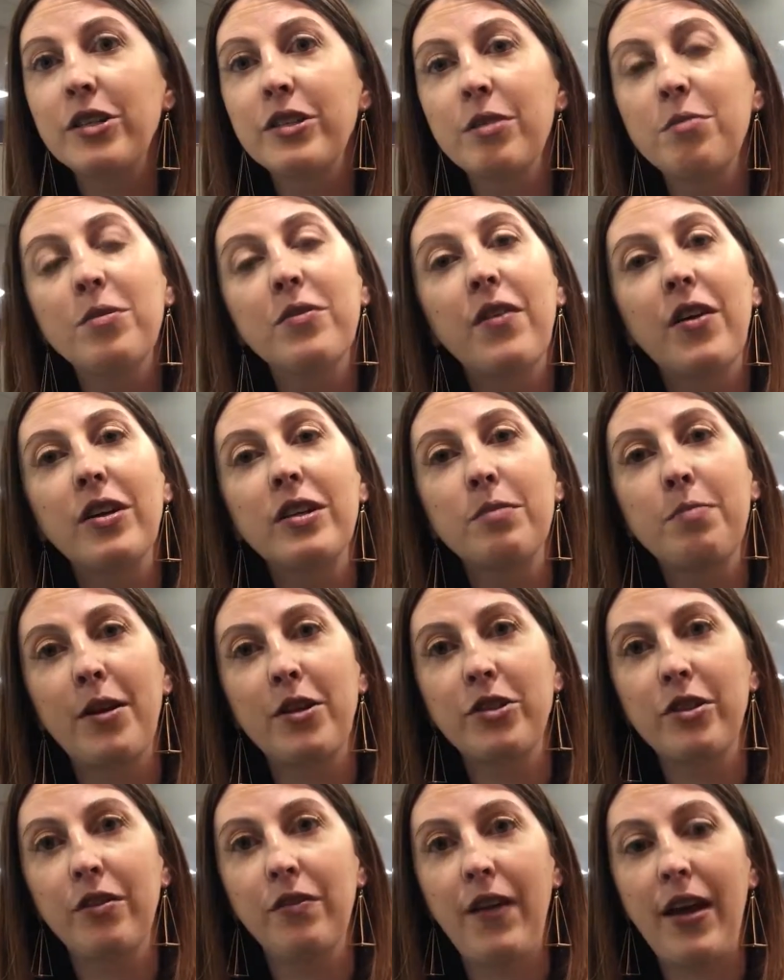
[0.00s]
Some of our
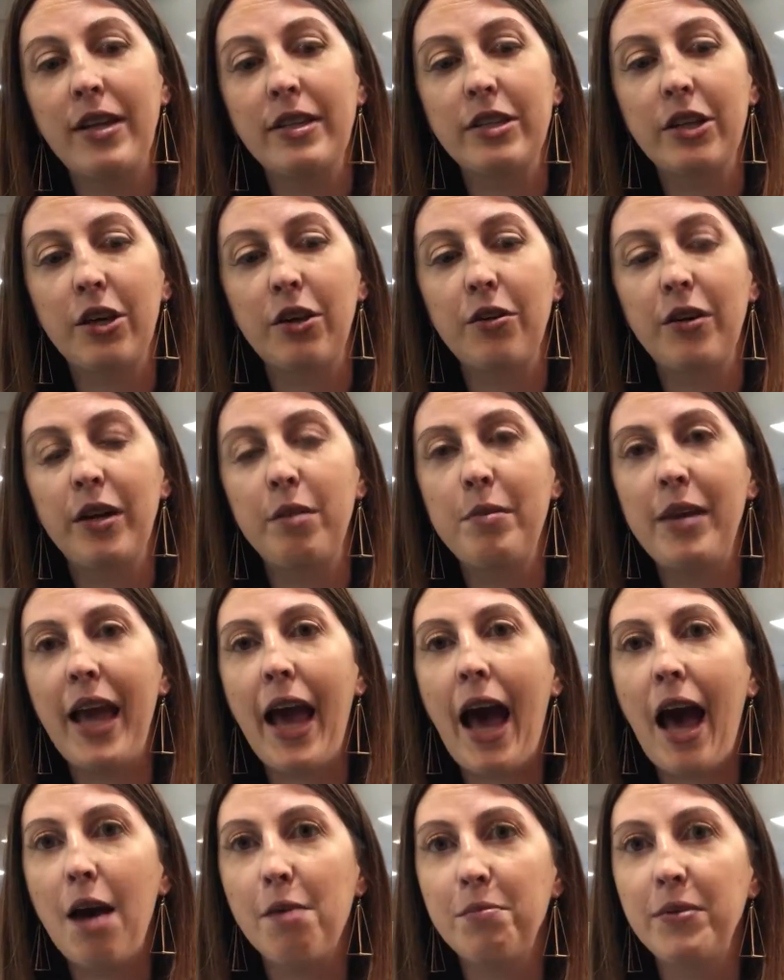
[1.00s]
special events are going to be
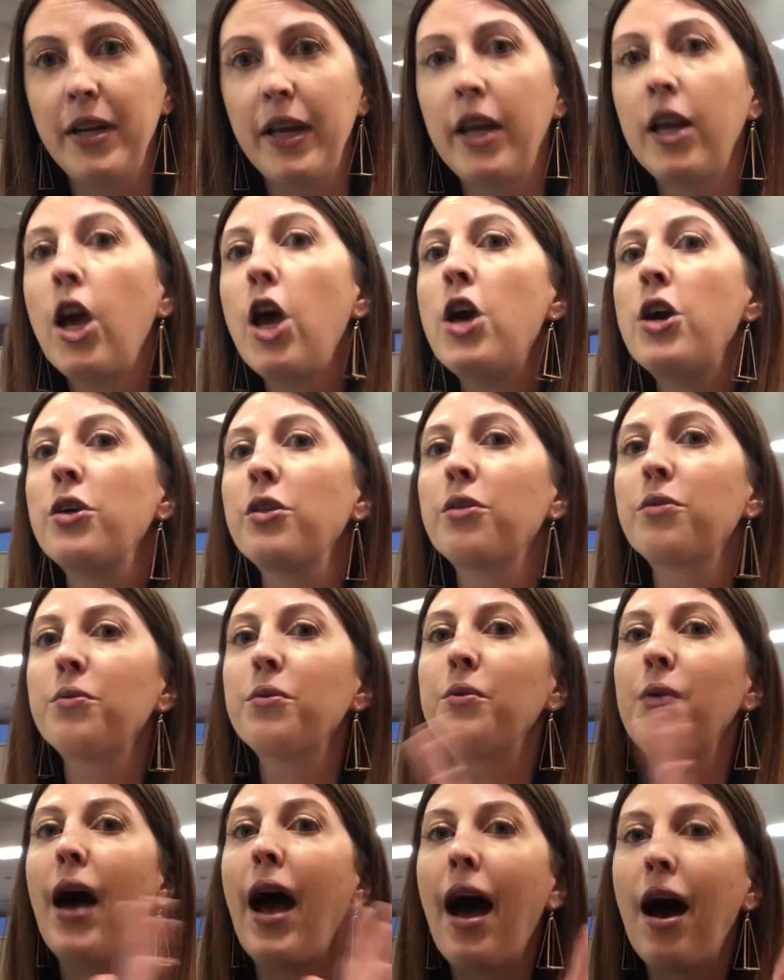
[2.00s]
happening
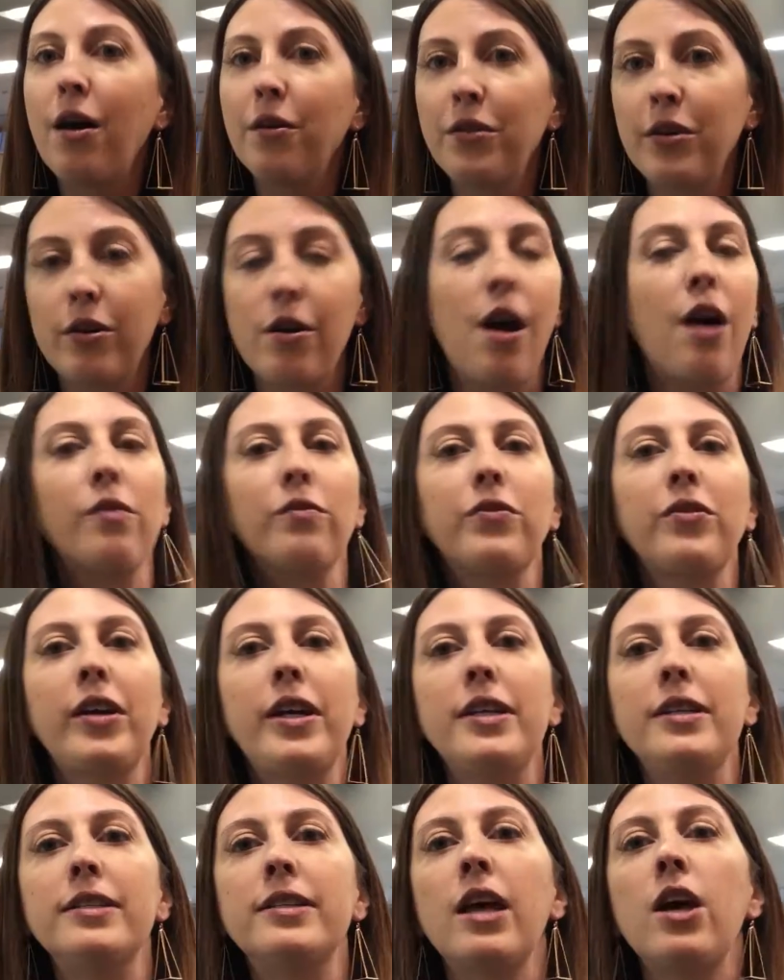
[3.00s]
throughout the
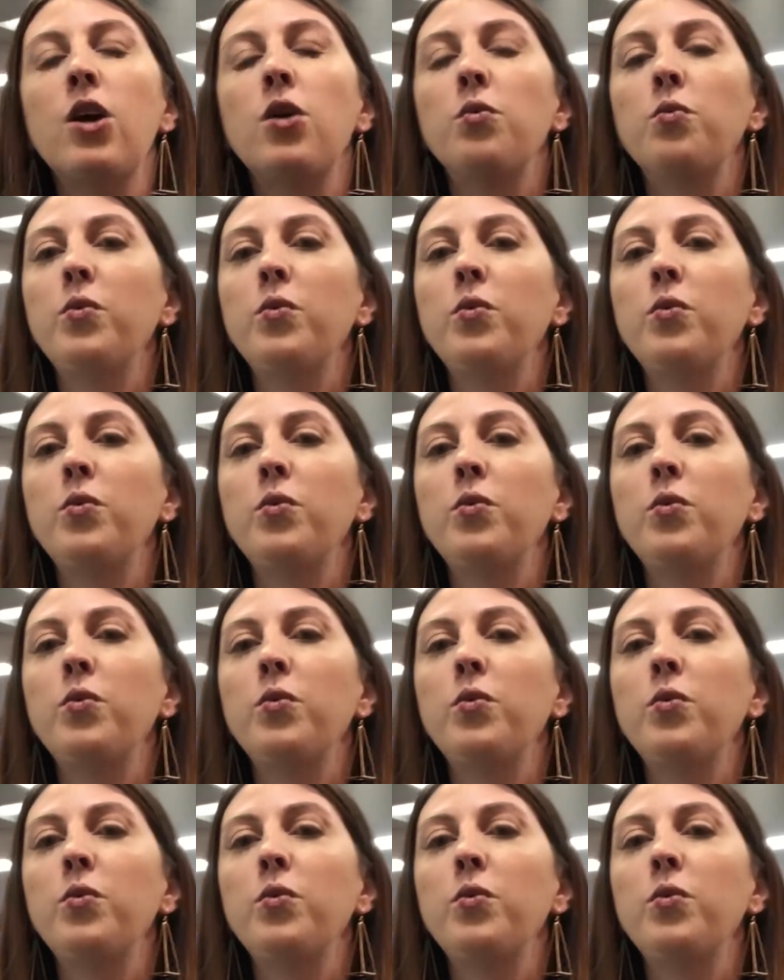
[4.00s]
conference.